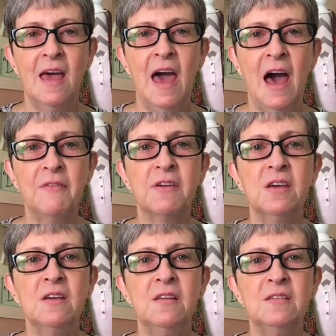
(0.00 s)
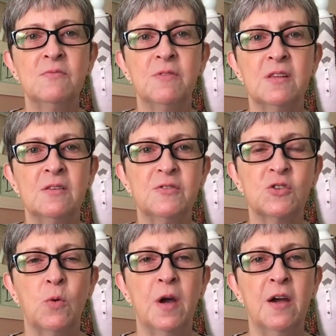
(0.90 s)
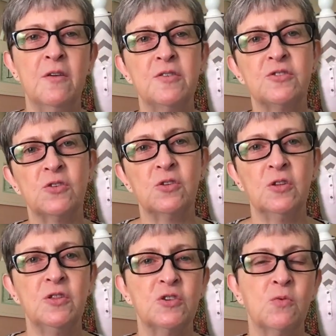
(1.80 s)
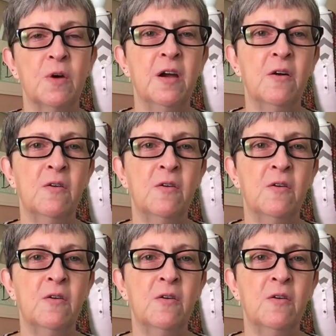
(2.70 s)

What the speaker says: Afghans with the little squares, circle in the square,